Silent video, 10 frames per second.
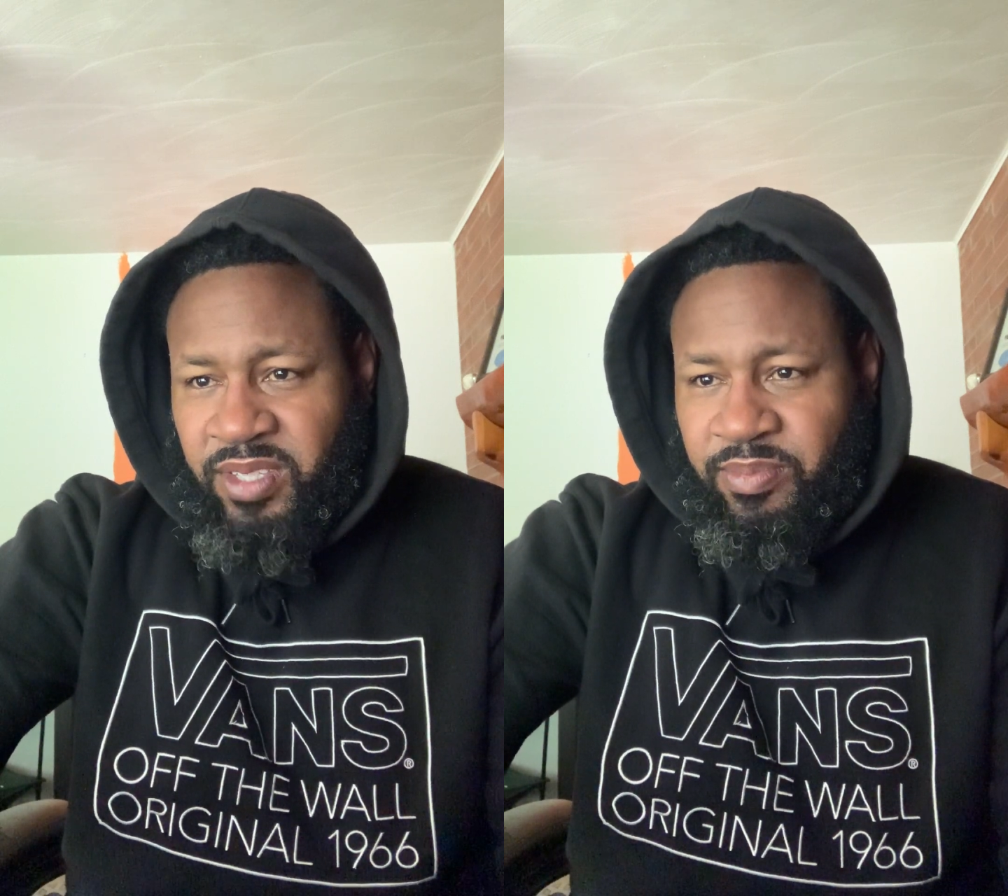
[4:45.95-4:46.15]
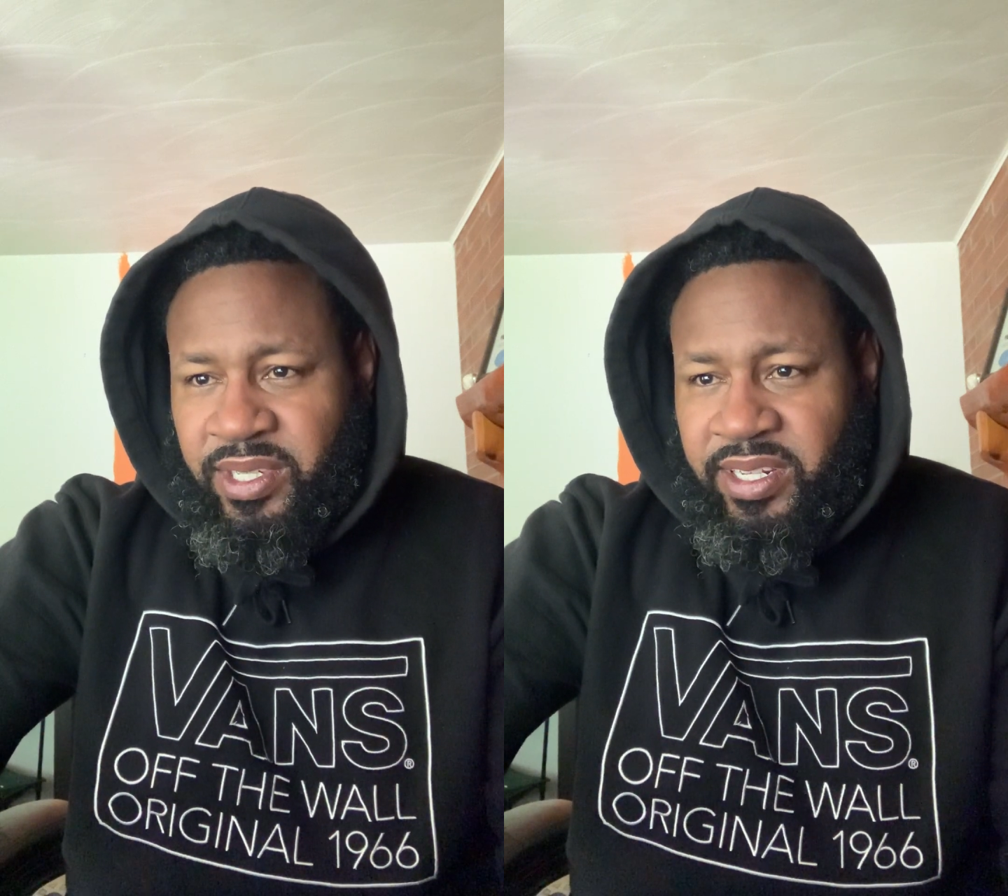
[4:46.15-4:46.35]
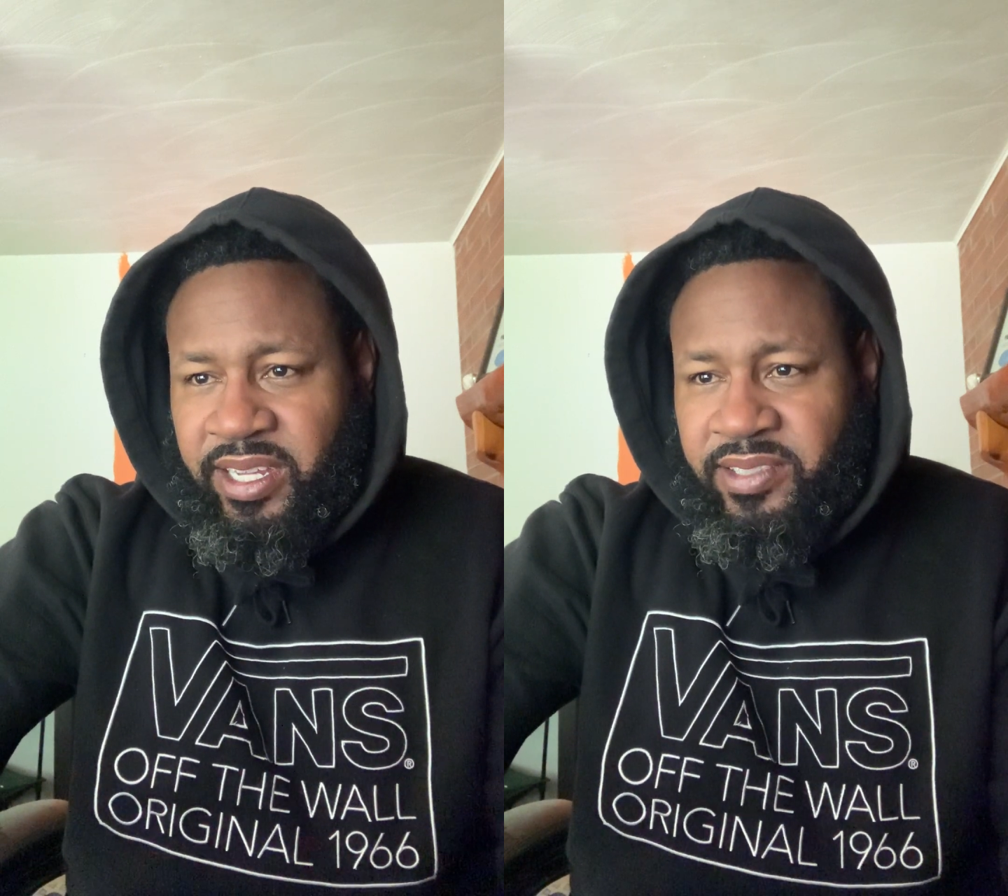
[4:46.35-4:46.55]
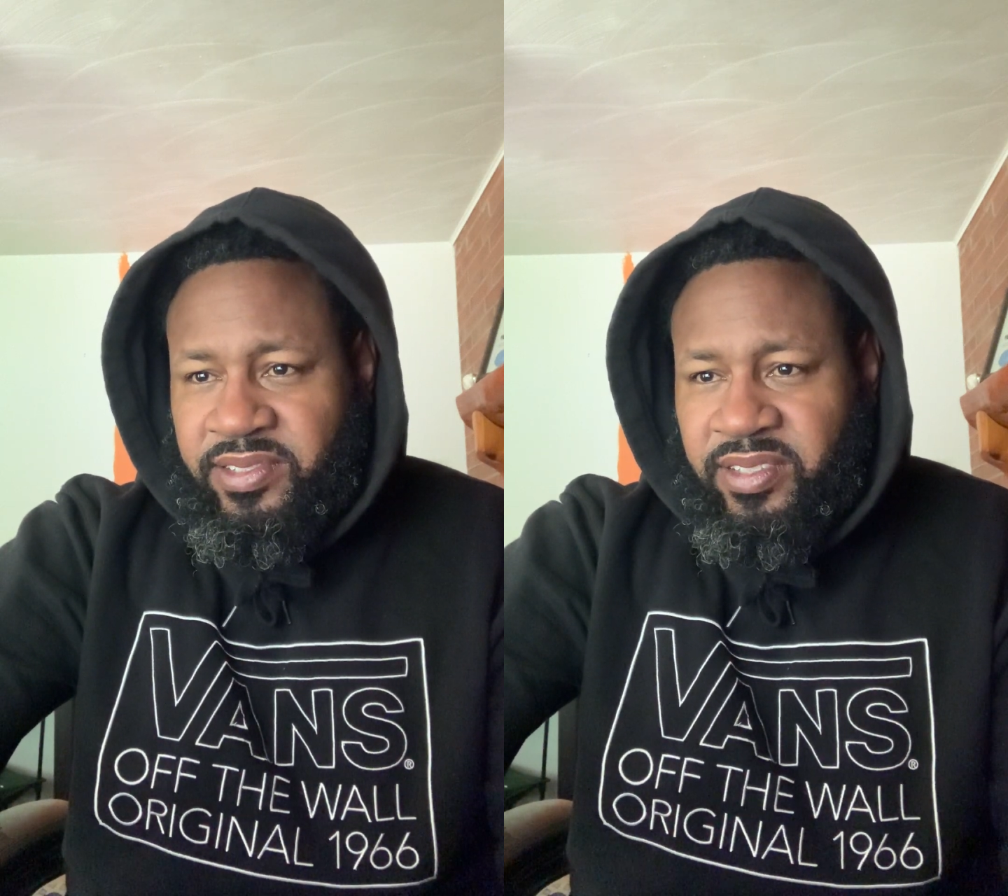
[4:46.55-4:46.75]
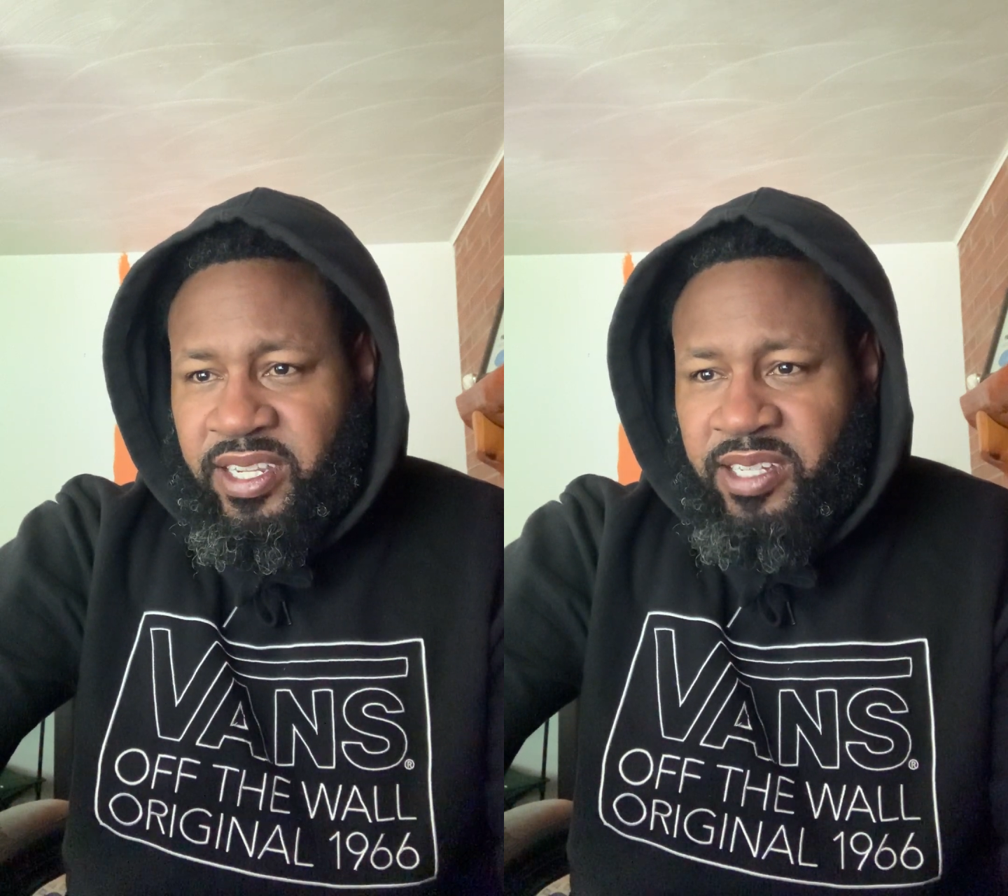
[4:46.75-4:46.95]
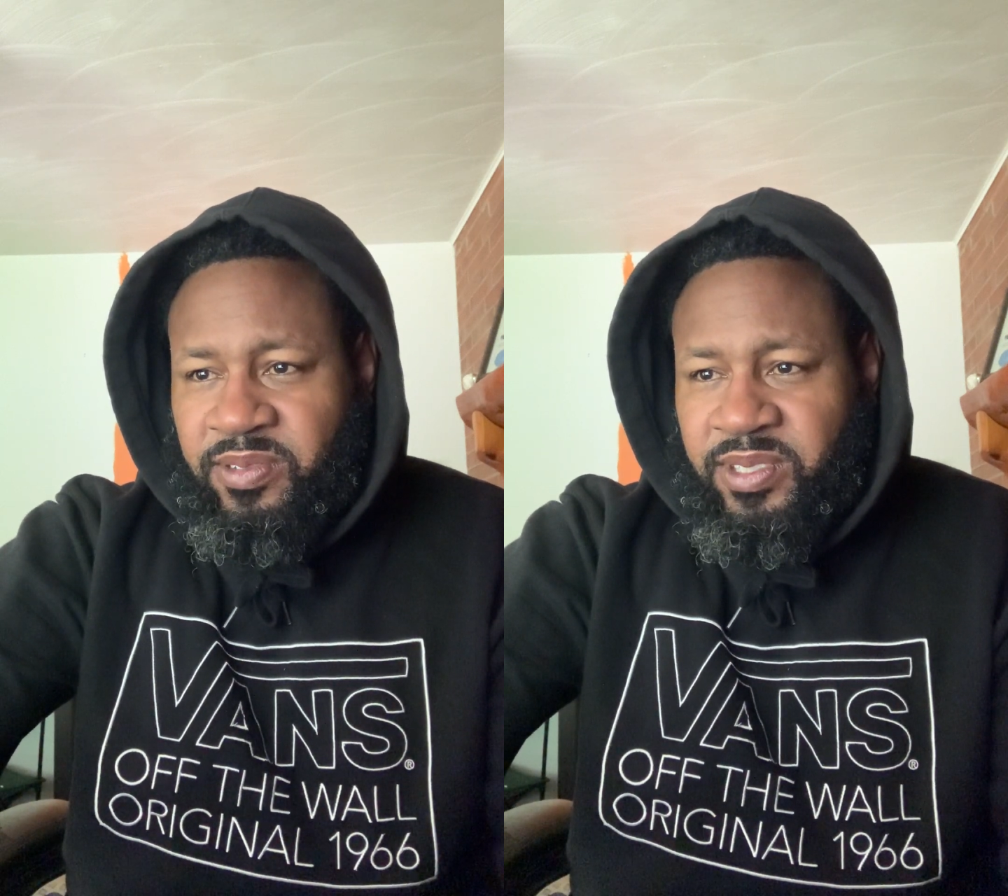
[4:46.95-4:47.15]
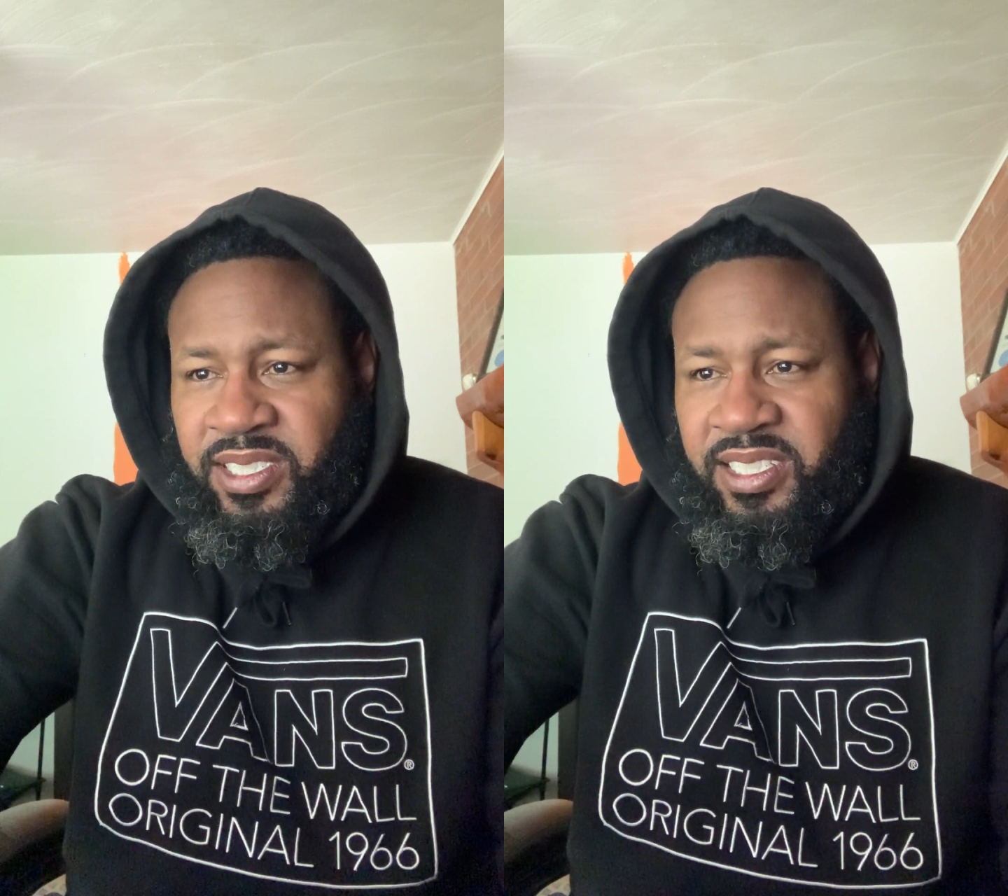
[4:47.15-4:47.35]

Be not afraid when an